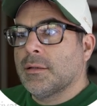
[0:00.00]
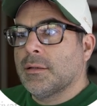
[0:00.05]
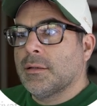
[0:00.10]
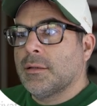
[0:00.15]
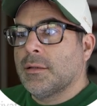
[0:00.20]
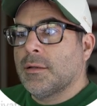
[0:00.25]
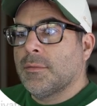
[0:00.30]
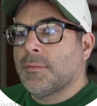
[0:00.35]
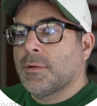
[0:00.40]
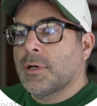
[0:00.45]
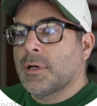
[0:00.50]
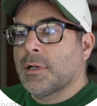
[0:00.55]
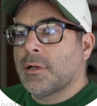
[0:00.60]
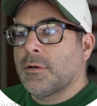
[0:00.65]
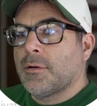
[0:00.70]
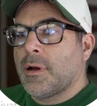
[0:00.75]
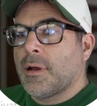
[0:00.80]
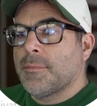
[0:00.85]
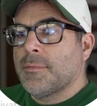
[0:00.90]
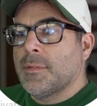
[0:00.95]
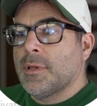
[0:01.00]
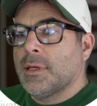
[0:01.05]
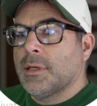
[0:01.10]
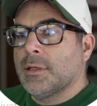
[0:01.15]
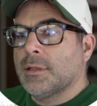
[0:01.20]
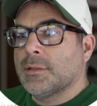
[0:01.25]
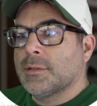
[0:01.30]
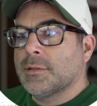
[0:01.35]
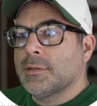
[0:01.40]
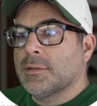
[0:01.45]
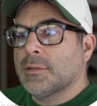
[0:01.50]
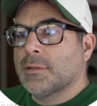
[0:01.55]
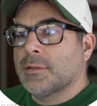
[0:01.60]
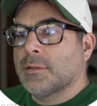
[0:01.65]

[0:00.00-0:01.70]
And we're going to grab this,